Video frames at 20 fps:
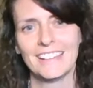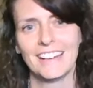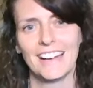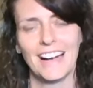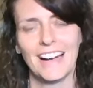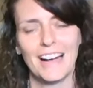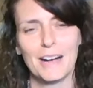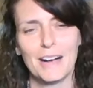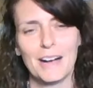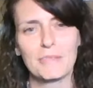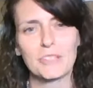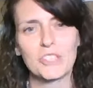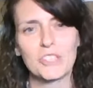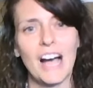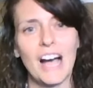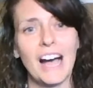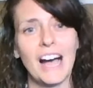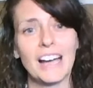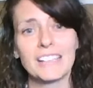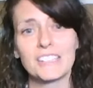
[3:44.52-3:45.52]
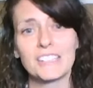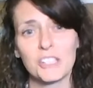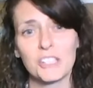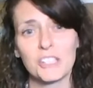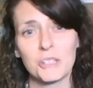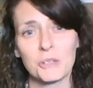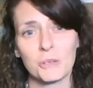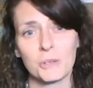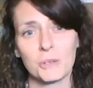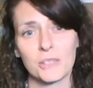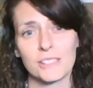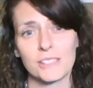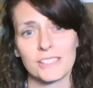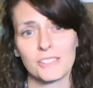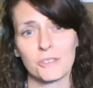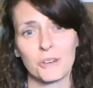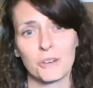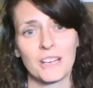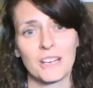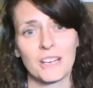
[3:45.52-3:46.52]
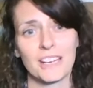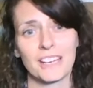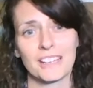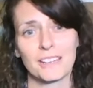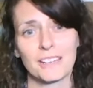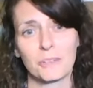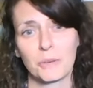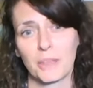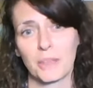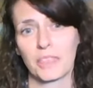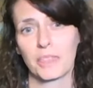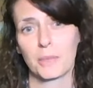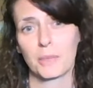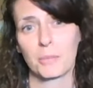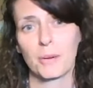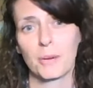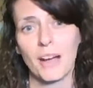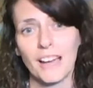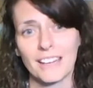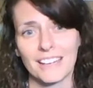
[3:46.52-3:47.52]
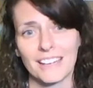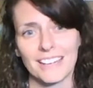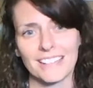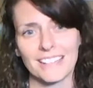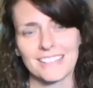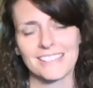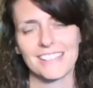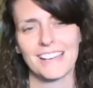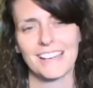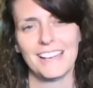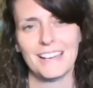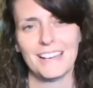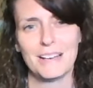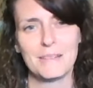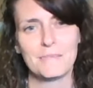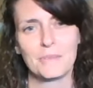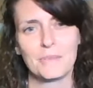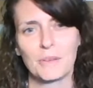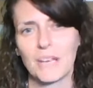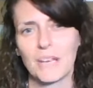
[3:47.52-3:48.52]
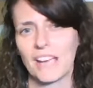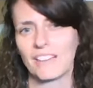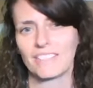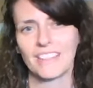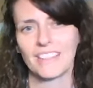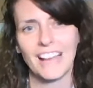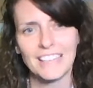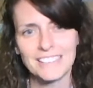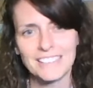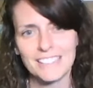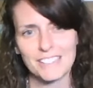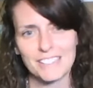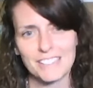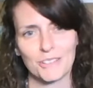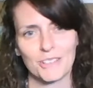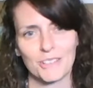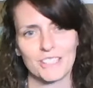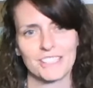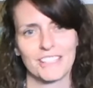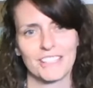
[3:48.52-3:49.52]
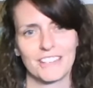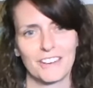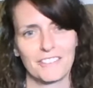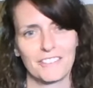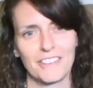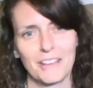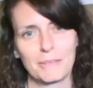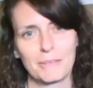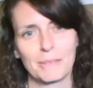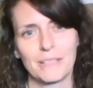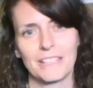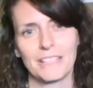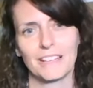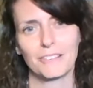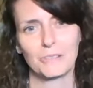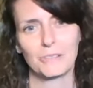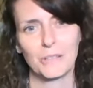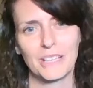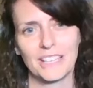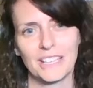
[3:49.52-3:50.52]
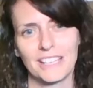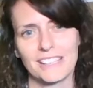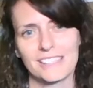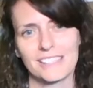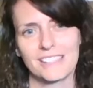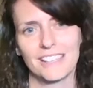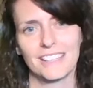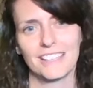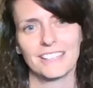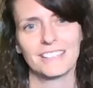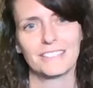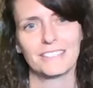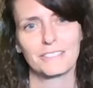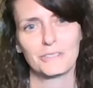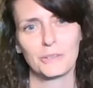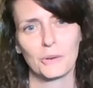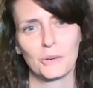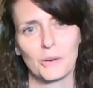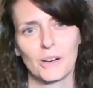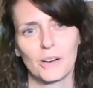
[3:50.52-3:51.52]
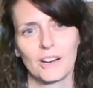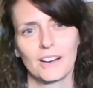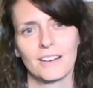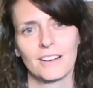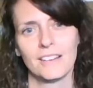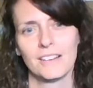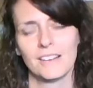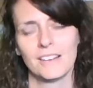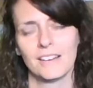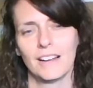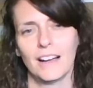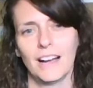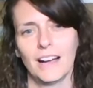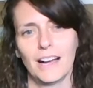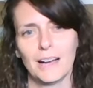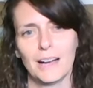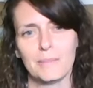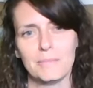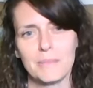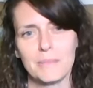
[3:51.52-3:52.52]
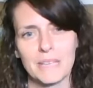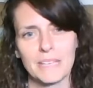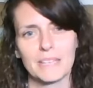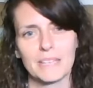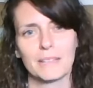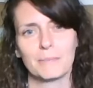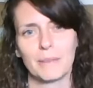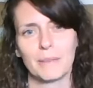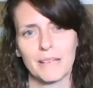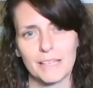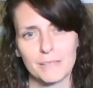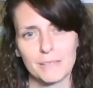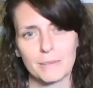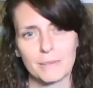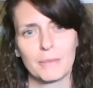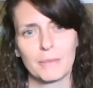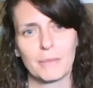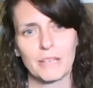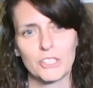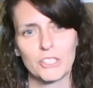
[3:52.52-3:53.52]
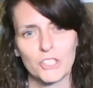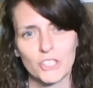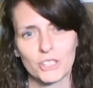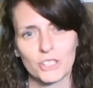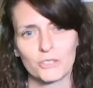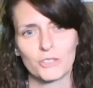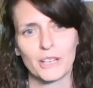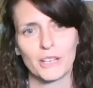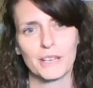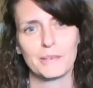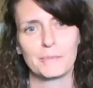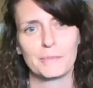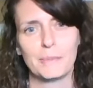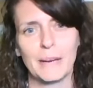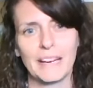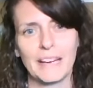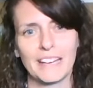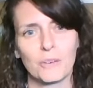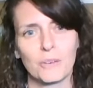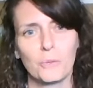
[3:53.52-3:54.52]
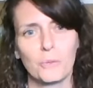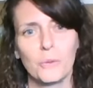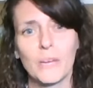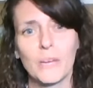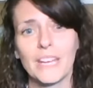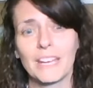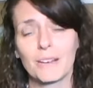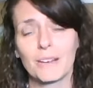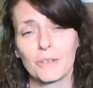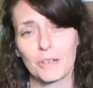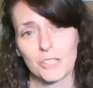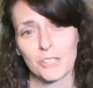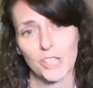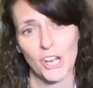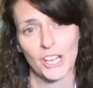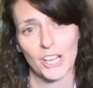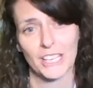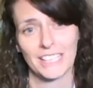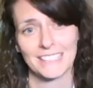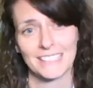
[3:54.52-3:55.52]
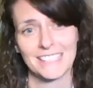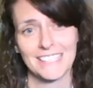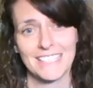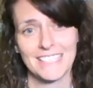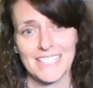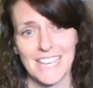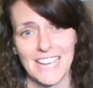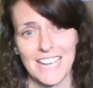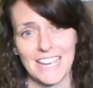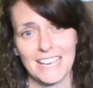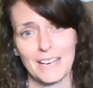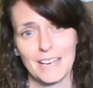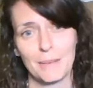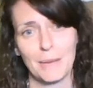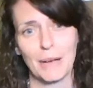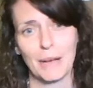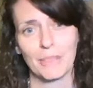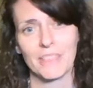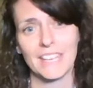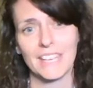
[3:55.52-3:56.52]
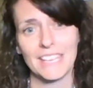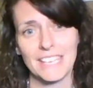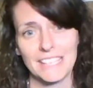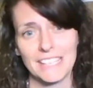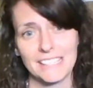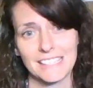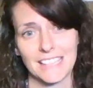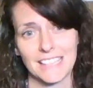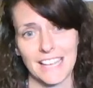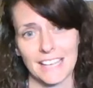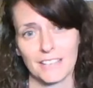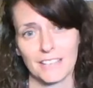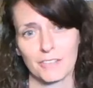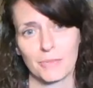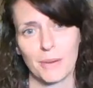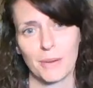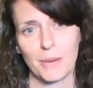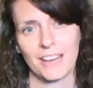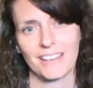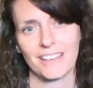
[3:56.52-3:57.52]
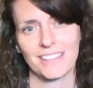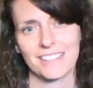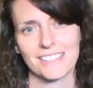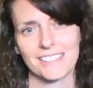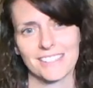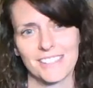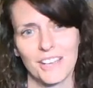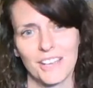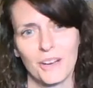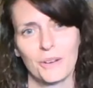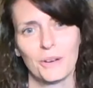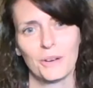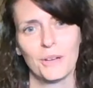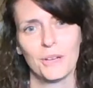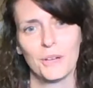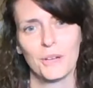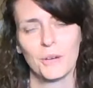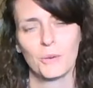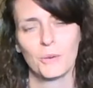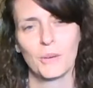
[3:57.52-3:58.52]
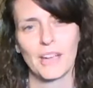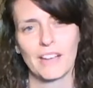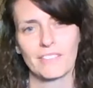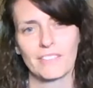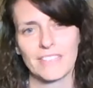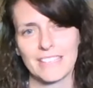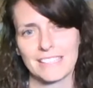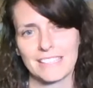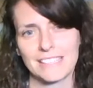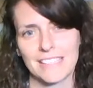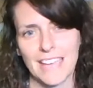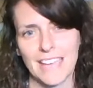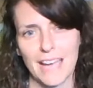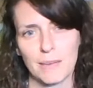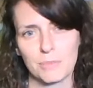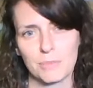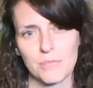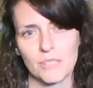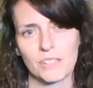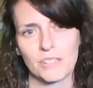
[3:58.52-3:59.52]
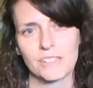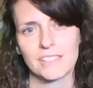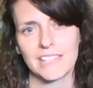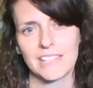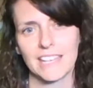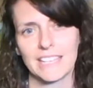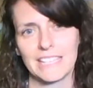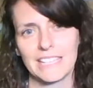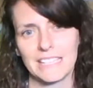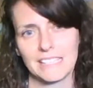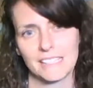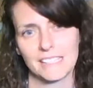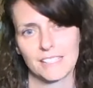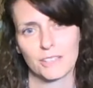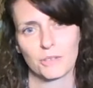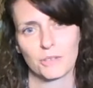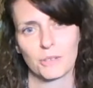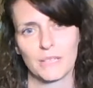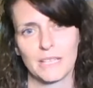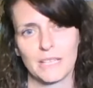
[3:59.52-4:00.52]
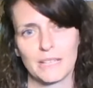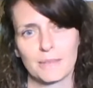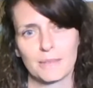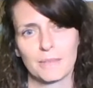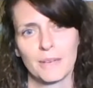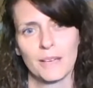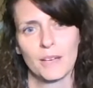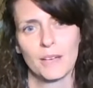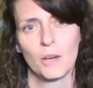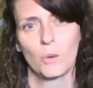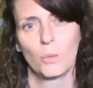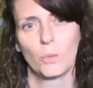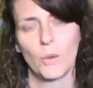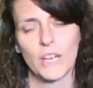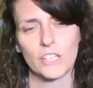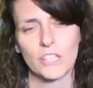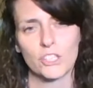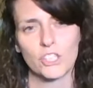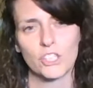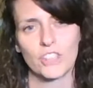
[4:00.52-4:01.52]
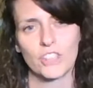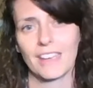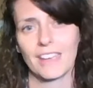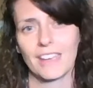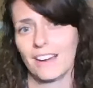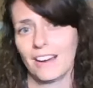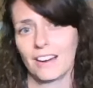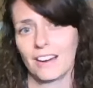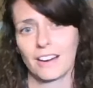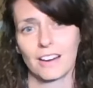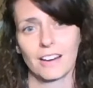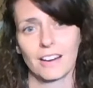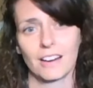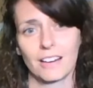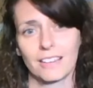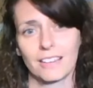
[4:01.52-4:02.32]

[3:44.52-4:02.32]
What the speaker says: On to story with the products. We have lots of stories in our family of what it has done for me and my husband and my children, but we were talking today about the Ease line of products. So we have Ease Capsules and Ease Cream, which they are